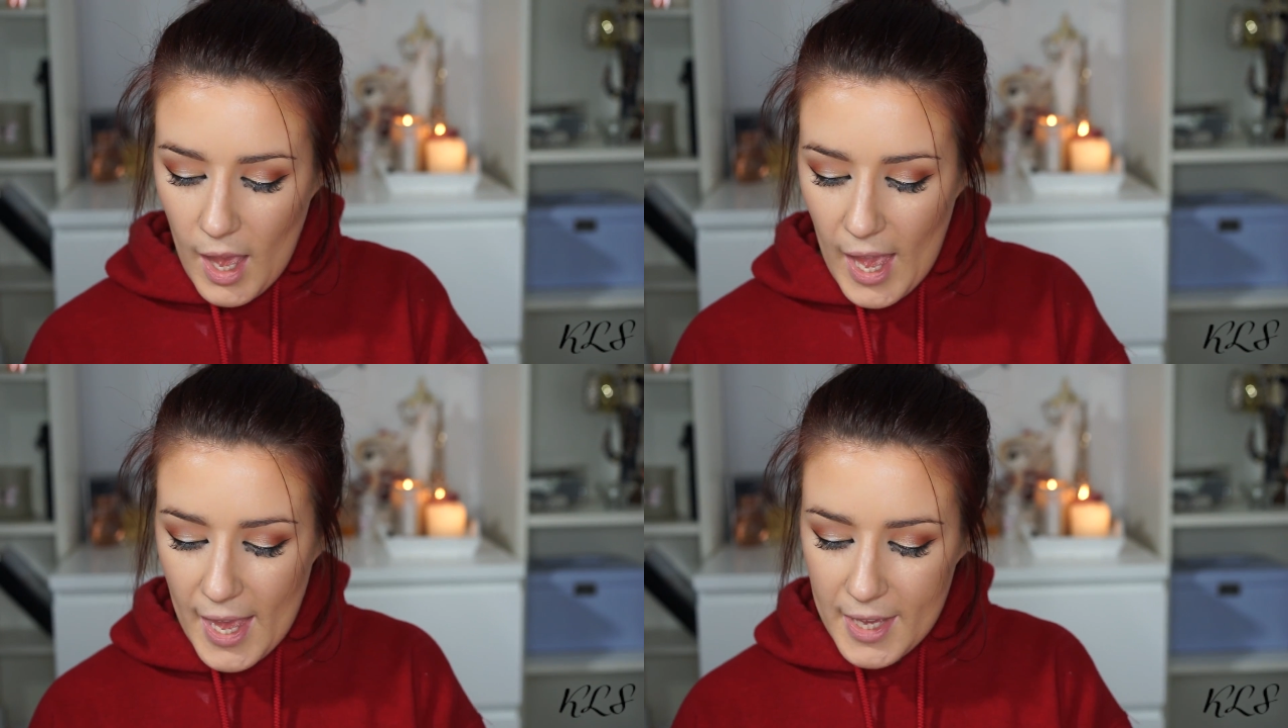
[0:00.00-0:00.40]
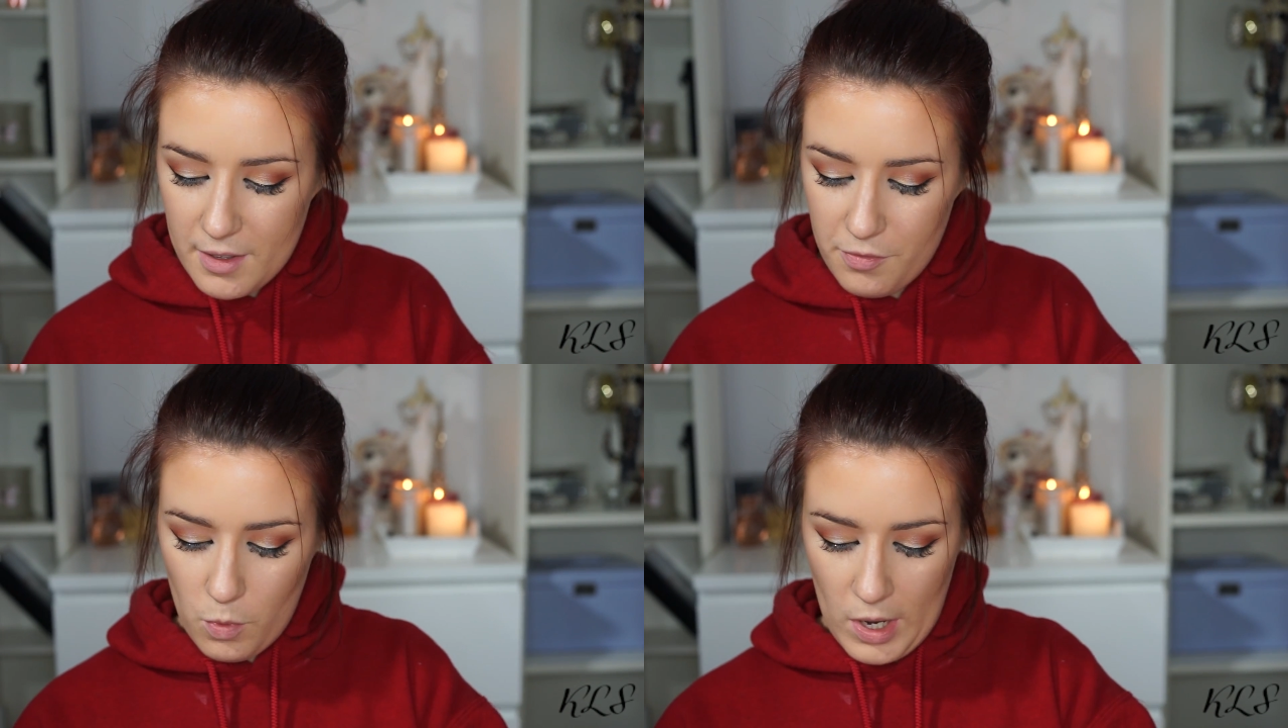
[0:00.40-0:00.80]
I
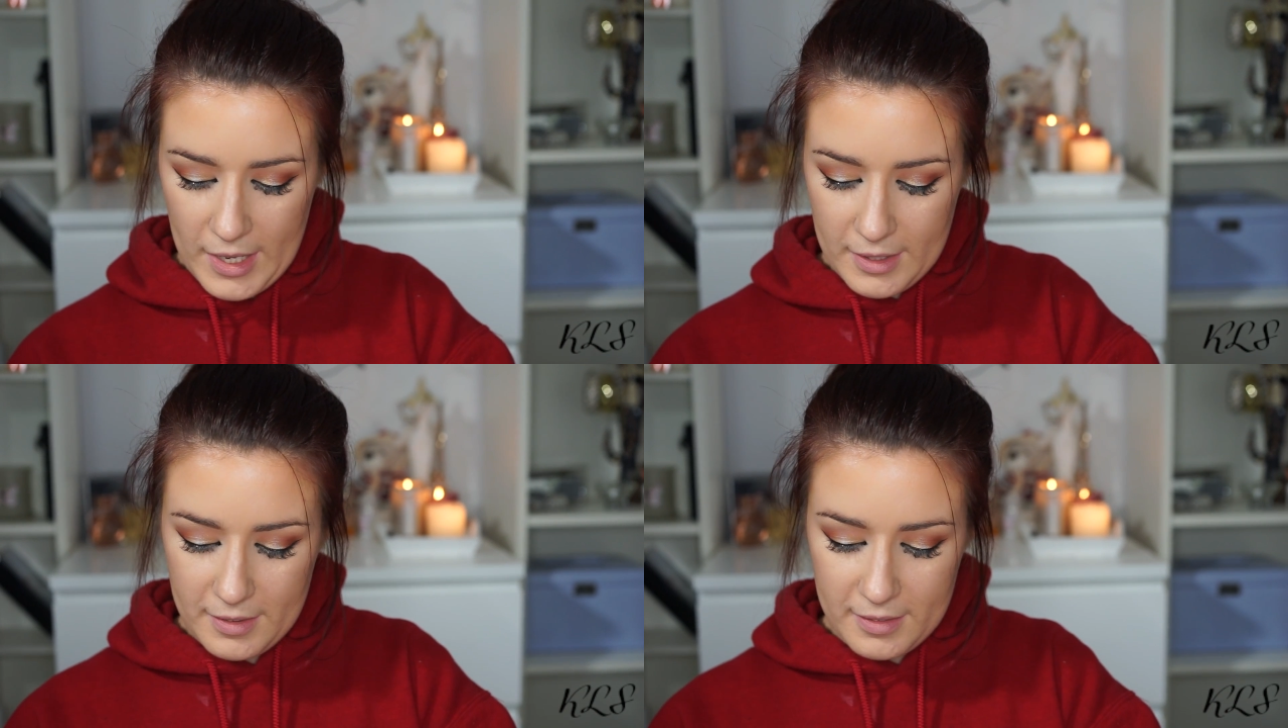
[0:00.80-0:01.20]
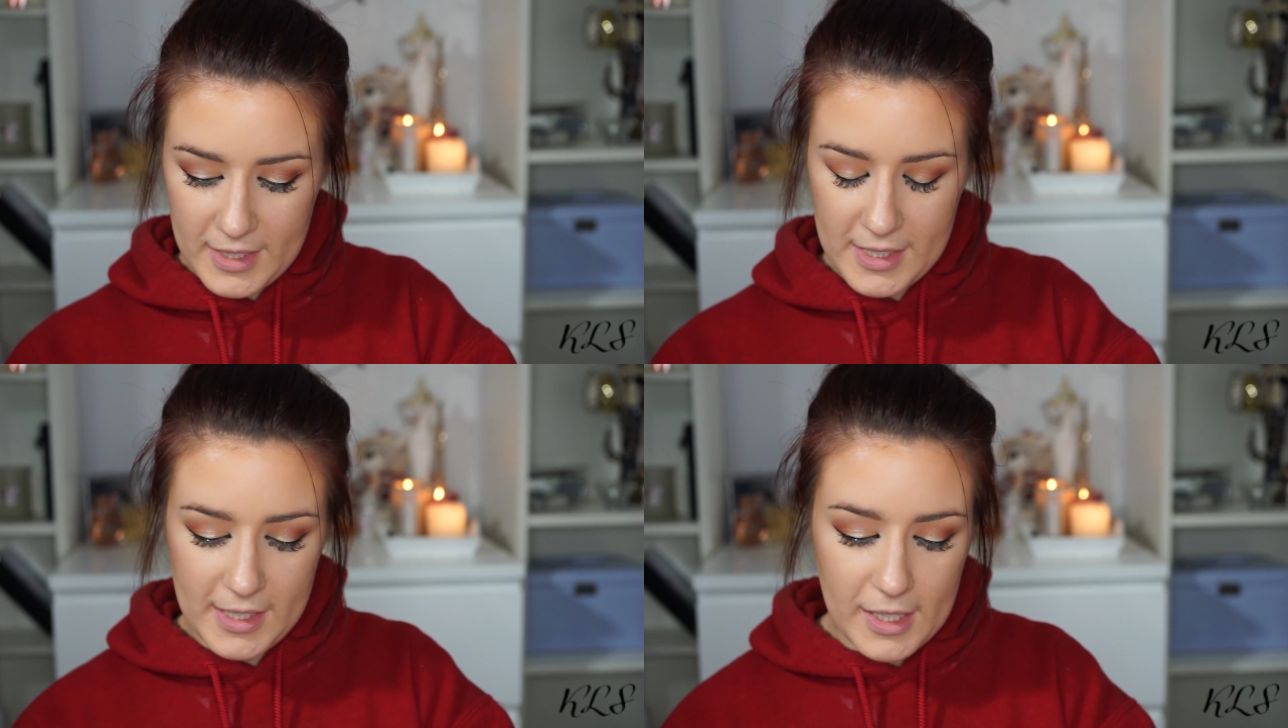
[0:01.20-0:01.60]
have wanted
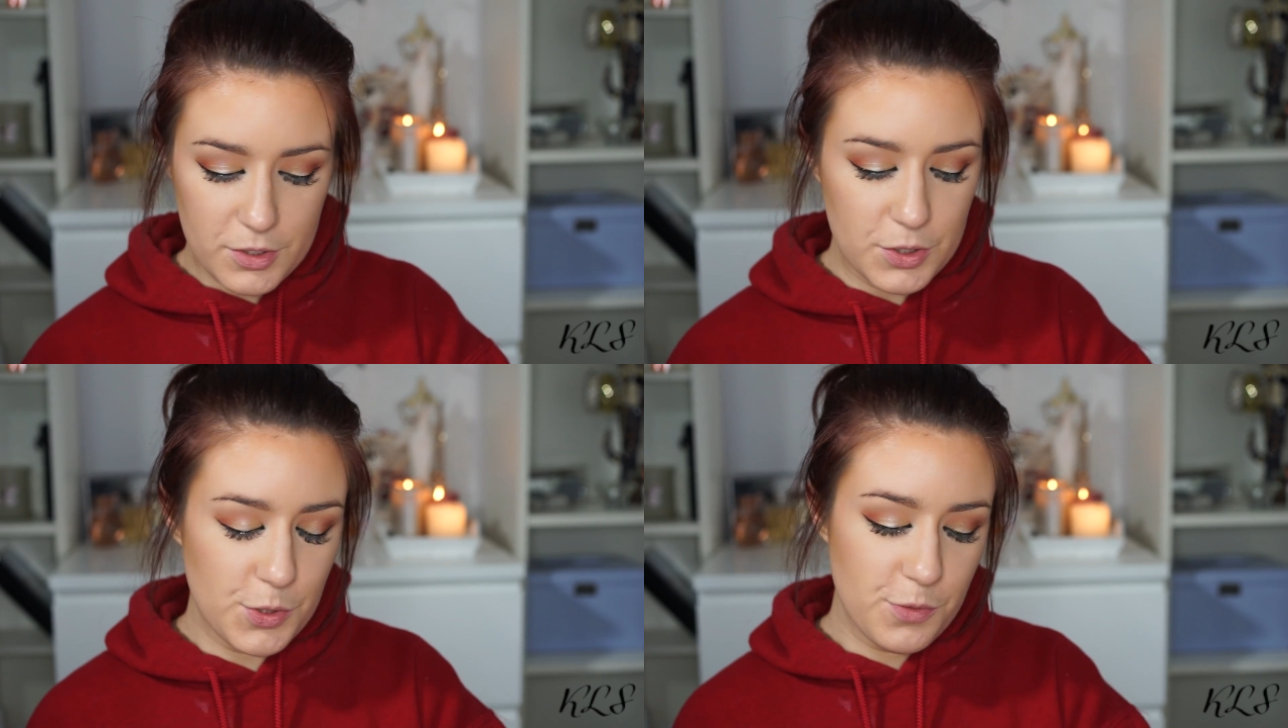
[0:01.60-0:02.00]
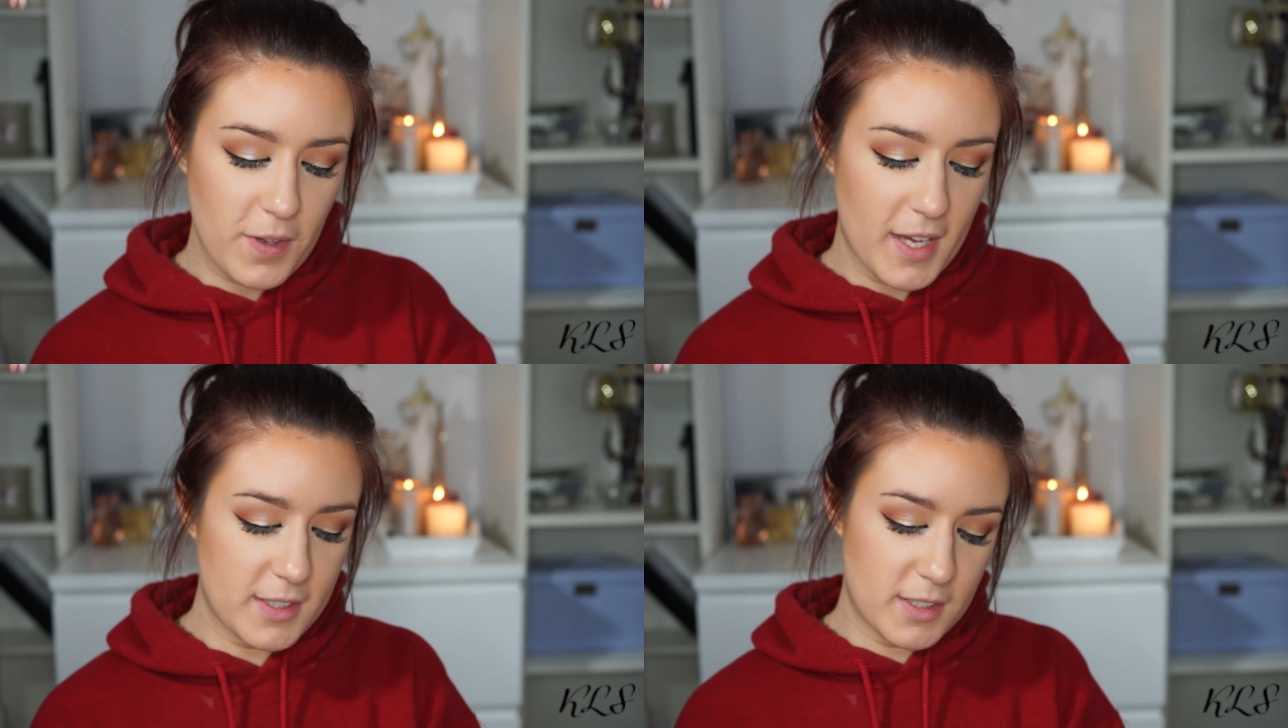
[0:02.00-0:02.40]
the Too
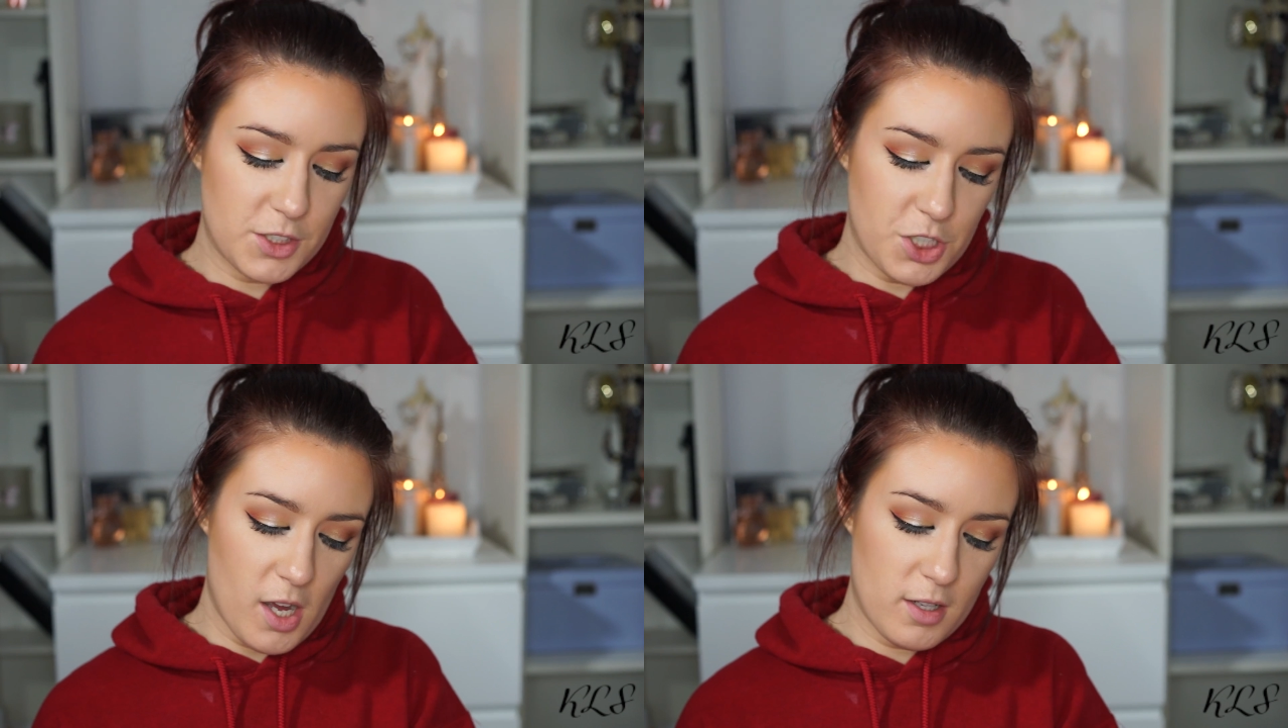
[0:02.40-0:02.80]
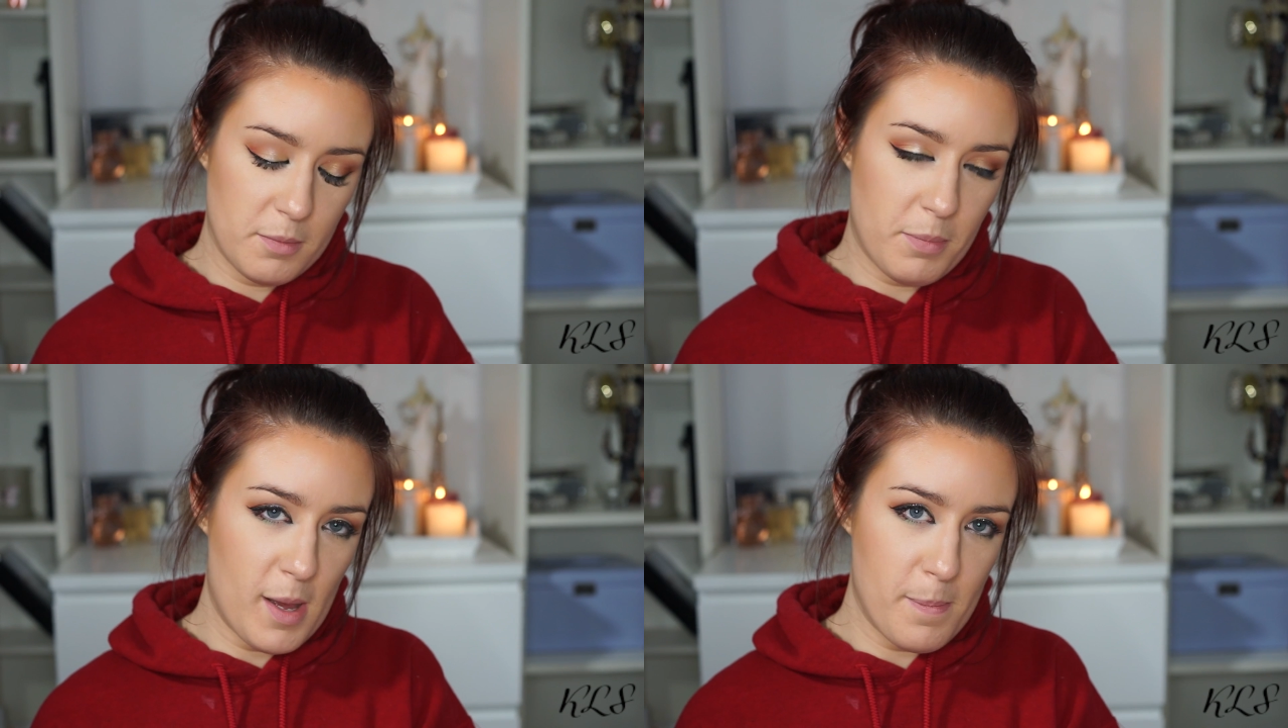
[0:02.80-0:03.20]
Faced
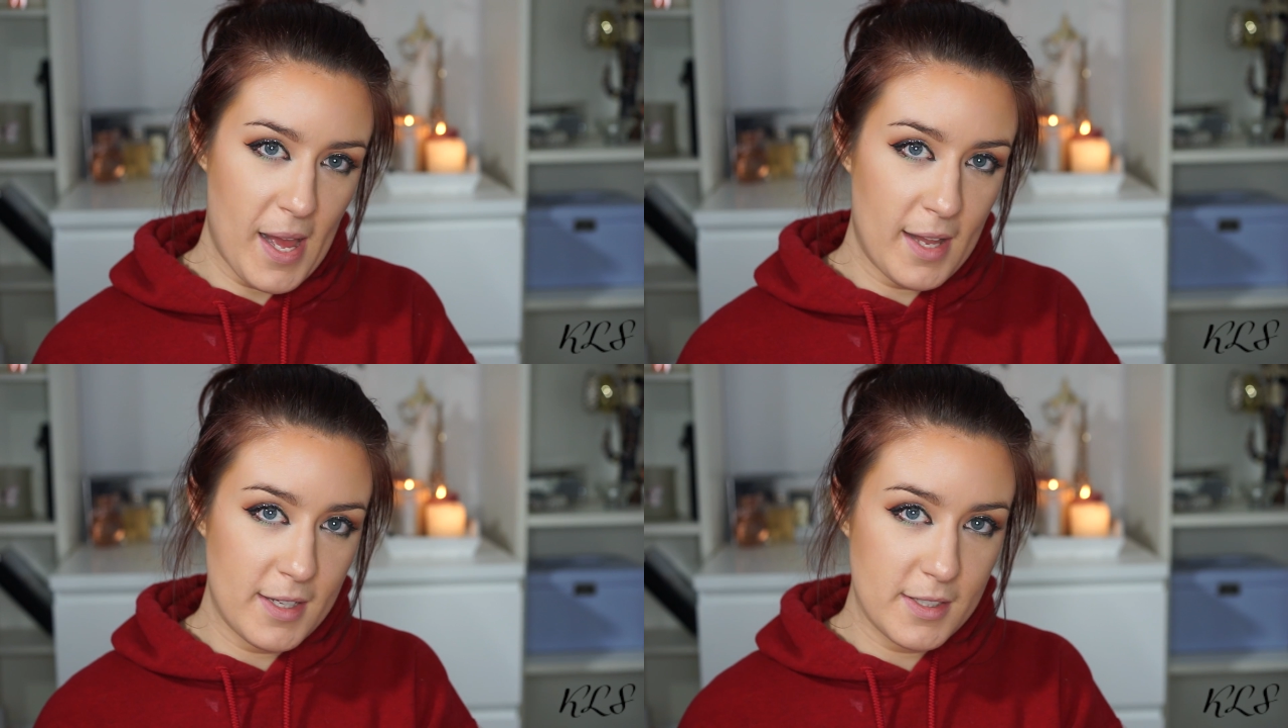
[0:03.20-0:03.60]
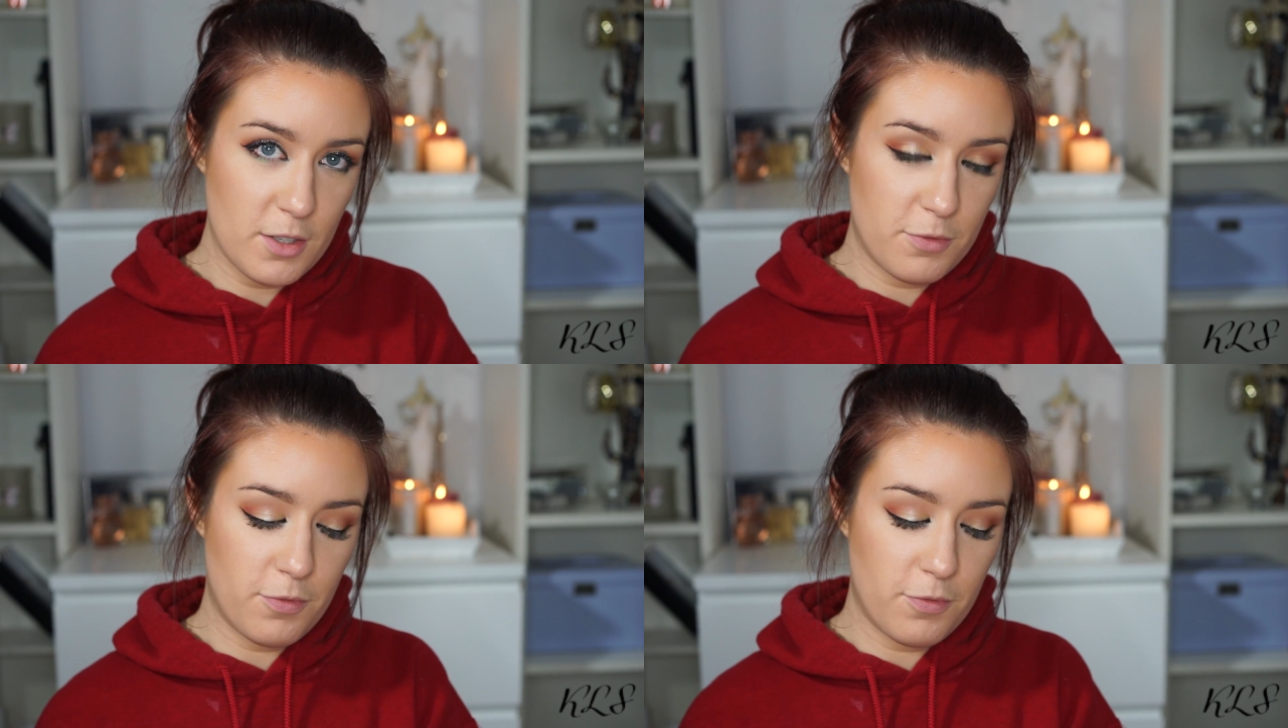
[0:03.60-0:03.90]
Chocolate Bar palettes